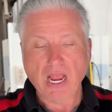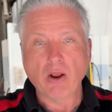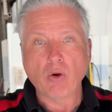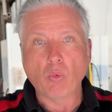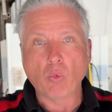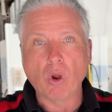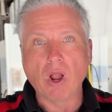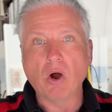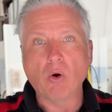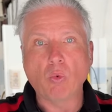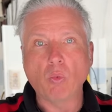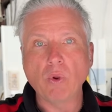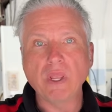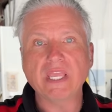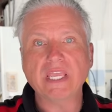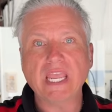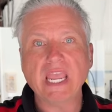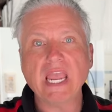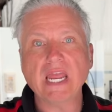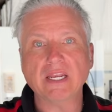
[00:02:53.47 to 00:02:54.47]
Well, we
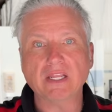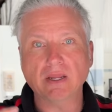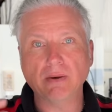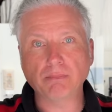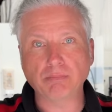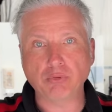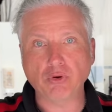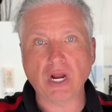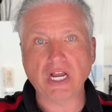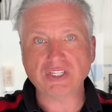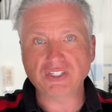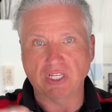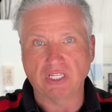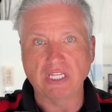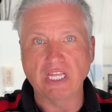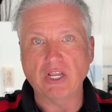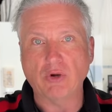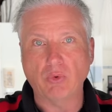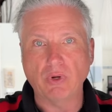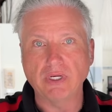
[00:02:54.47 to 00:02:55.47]
can't compress a
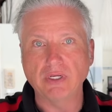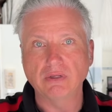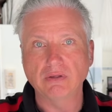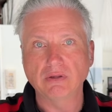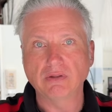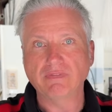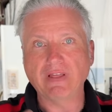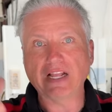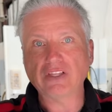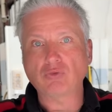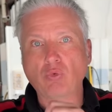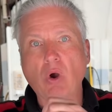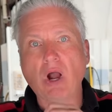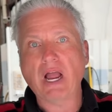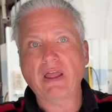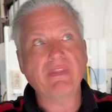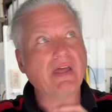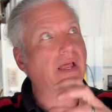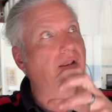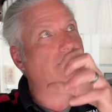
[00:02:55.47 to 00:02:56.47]
liquid. That's
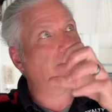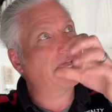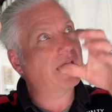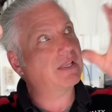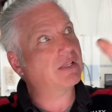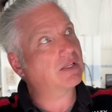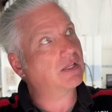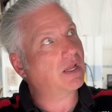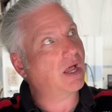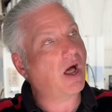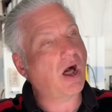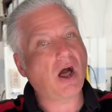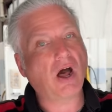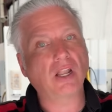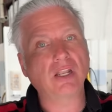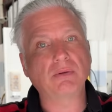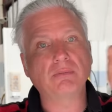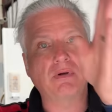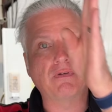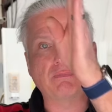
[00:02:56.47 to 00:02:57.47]
why that
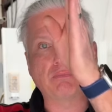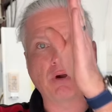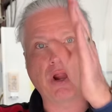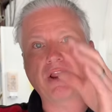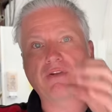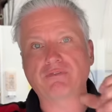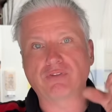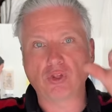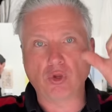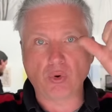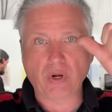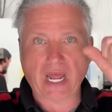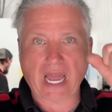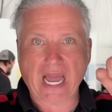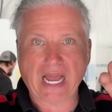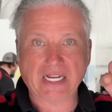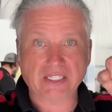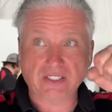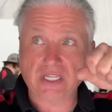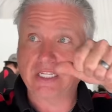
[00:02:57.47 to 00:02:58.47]
column of brake fluid
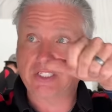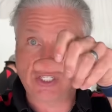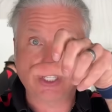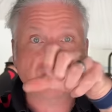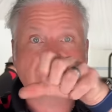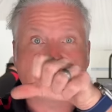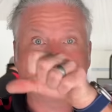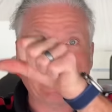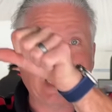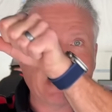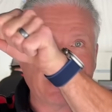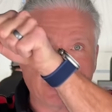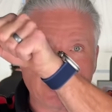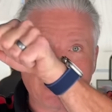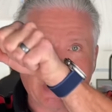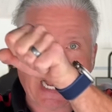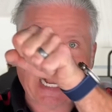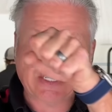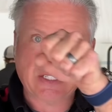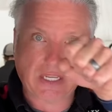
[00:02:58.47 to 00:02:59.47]
acts like just like that. It
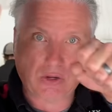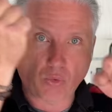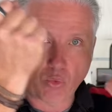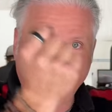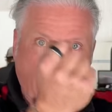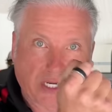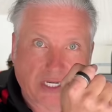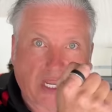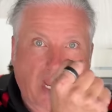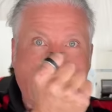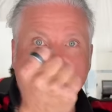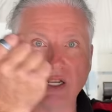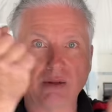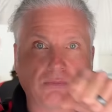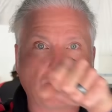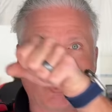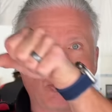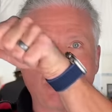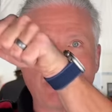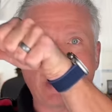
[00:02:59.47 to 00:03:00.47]
just acts like one
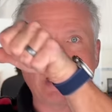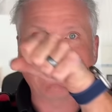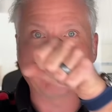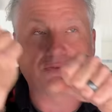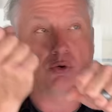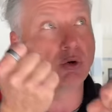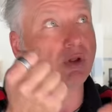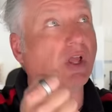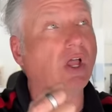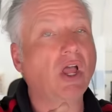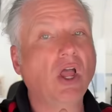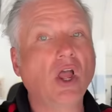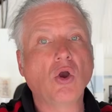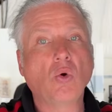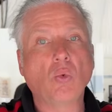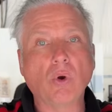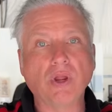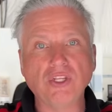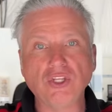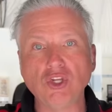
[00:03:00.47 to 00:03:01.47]
column going back and forth.
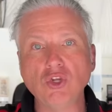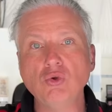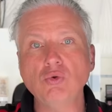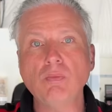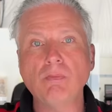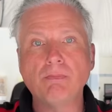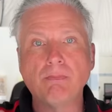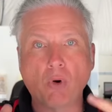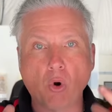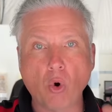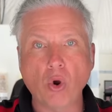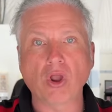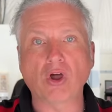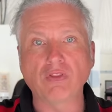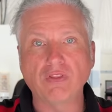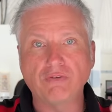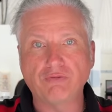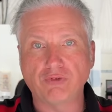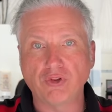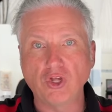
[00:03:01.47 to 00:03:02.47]
When you
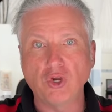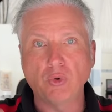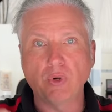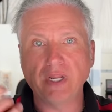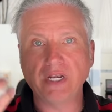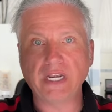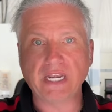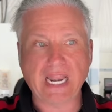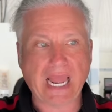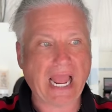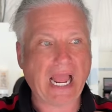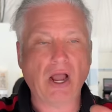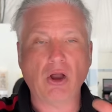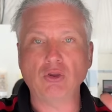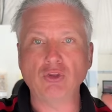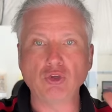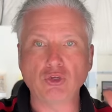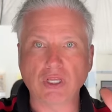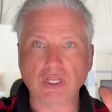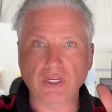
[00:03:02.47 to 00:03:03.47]
boil the fluid, now
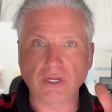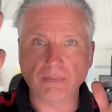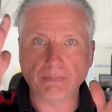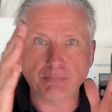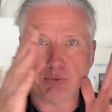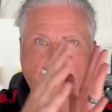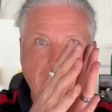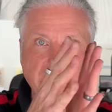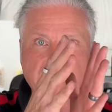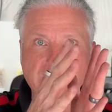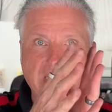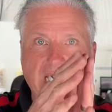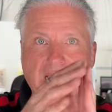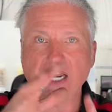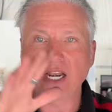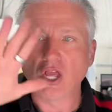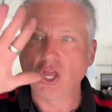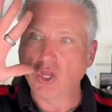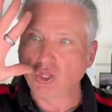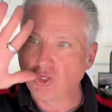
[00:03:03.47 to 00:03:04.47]
you can compress
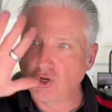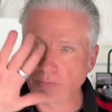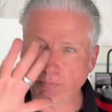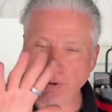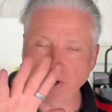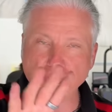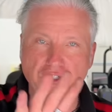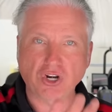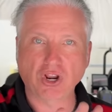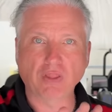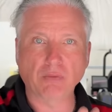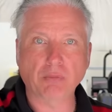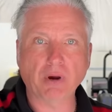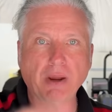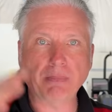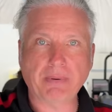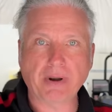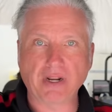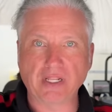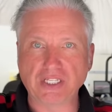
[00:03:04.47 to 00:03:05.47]
that. You're pushing on the
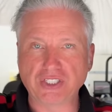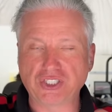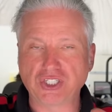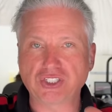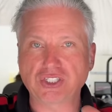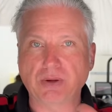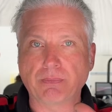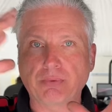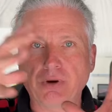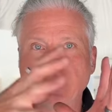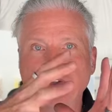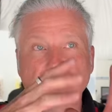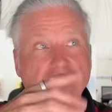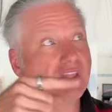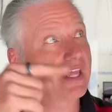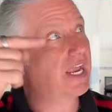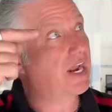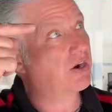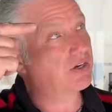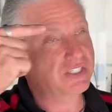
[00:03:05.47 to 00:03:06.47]
brake pedal. It's just compressing
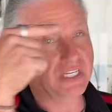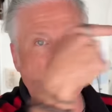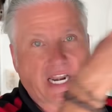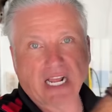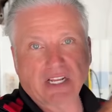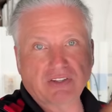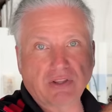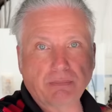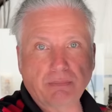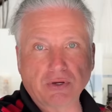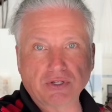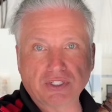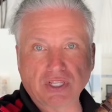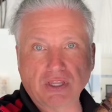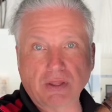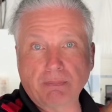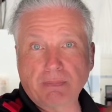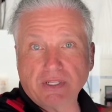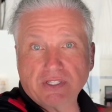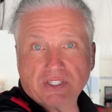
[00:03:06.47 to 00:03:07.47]
the air. It's not actually pushing
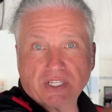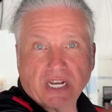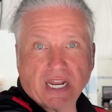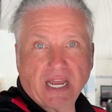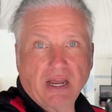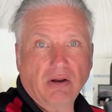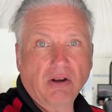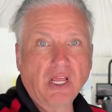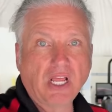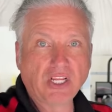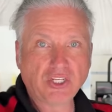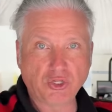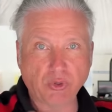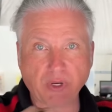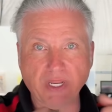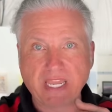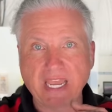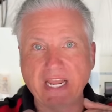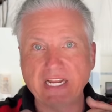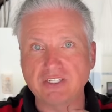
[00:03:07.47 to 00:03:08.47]
the piston out to
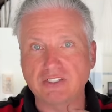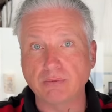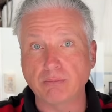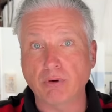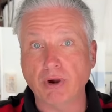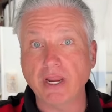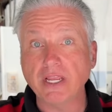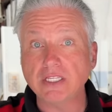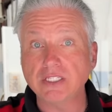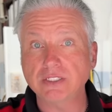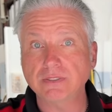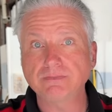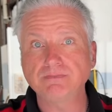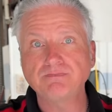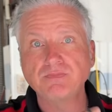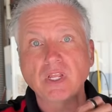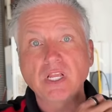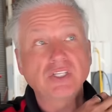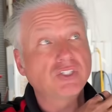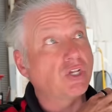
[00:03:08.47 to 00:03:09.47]
engage the brakes.
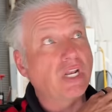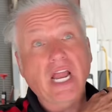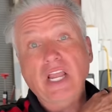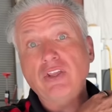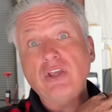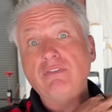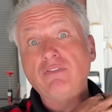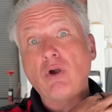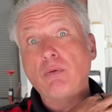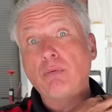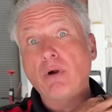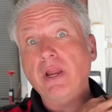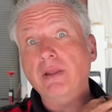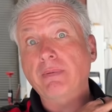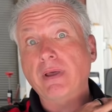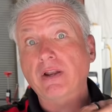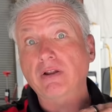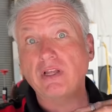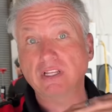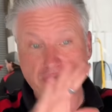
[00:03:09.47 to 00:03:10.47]
So now you have no brake
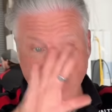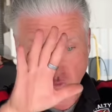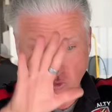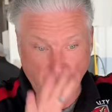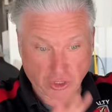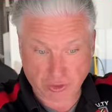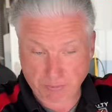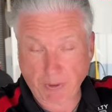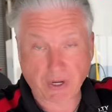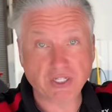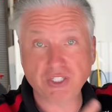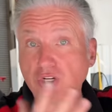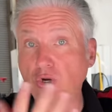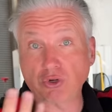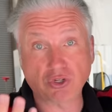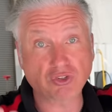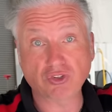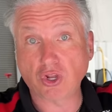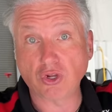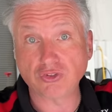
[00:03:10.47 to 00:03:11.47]
pedal. It's real spongy or
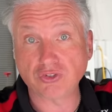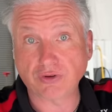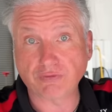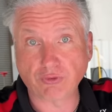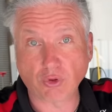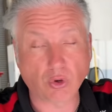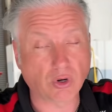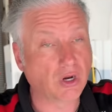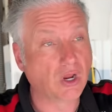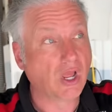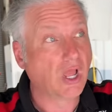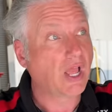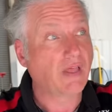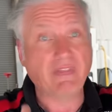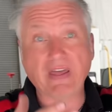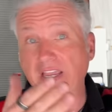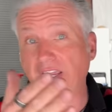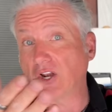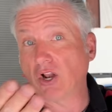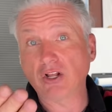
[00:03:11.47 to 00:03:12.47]
it just goes to the floor.
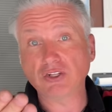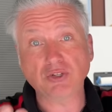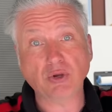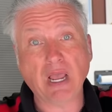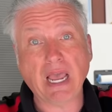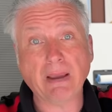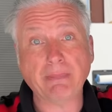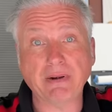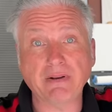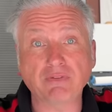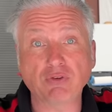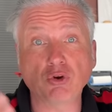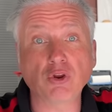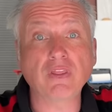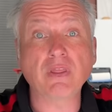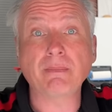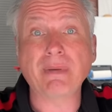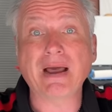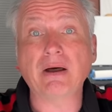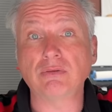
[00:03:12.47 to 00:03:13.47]
That can also happen if you're in
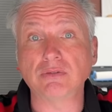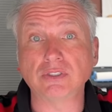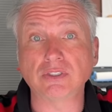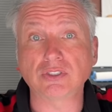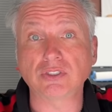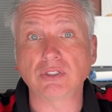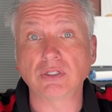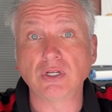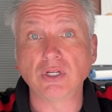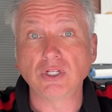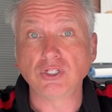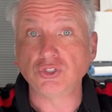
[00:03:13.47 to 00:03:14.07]
the mountains.